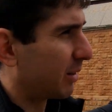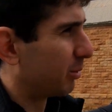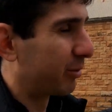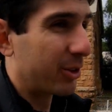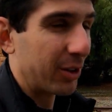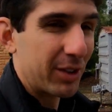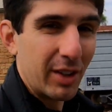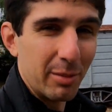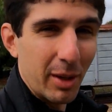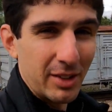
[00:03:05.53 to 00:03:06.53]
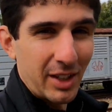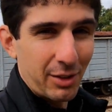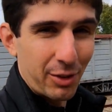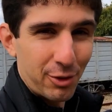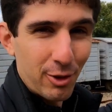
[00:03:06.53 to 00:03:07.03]
We've got some
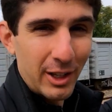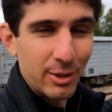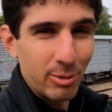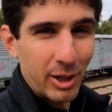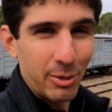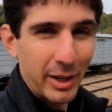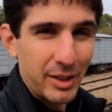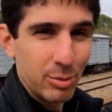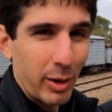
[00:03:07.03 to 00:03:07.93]
South Australian Railways